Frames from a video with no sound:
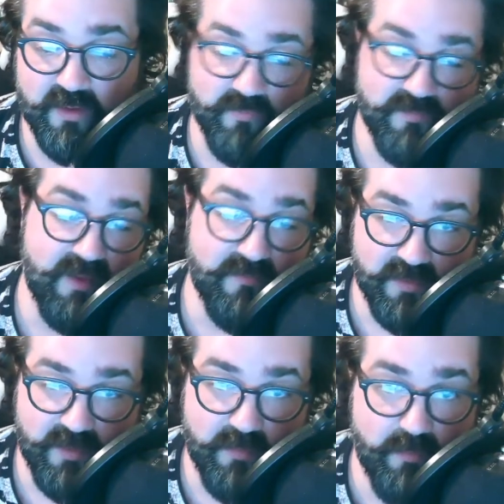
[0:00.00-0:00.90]
It was
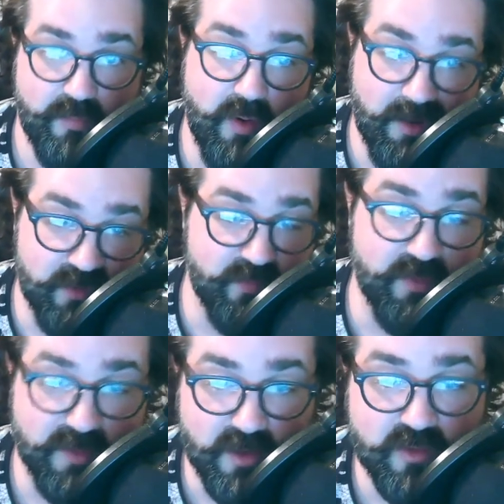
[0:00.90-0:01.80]
definitely put into
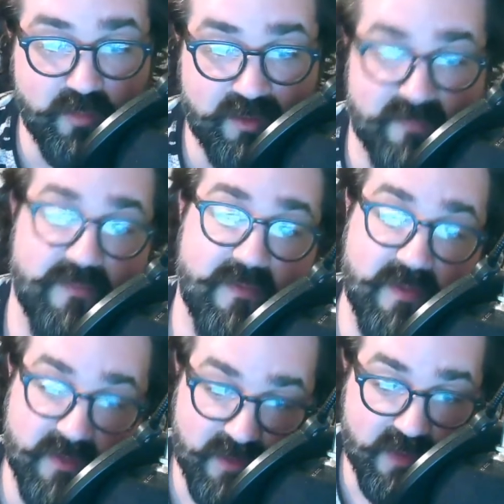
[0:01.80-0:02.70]
production because of the
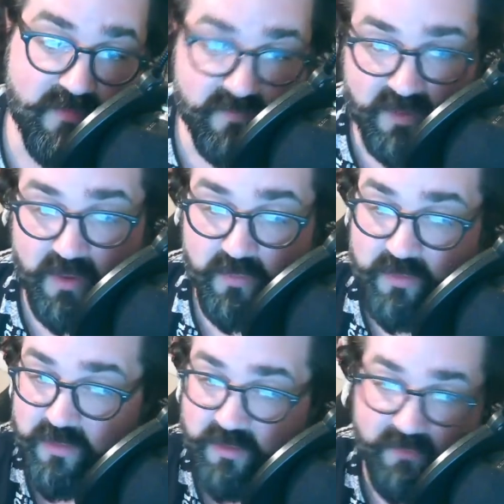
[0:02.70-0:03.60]
success of Star Wars,
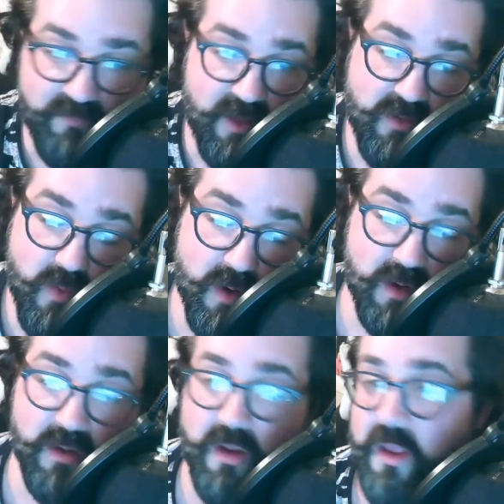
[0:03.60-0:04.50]
just like Flash
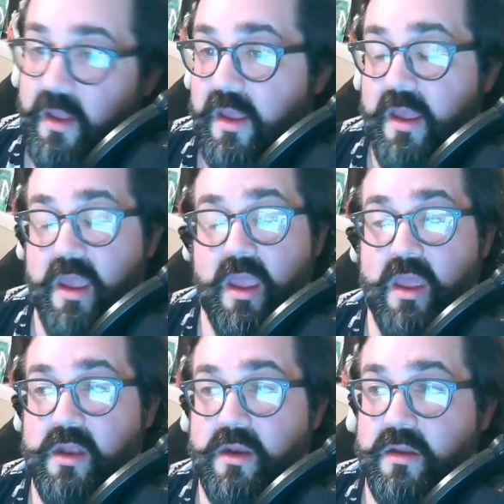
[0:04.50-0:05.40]
Gordon. And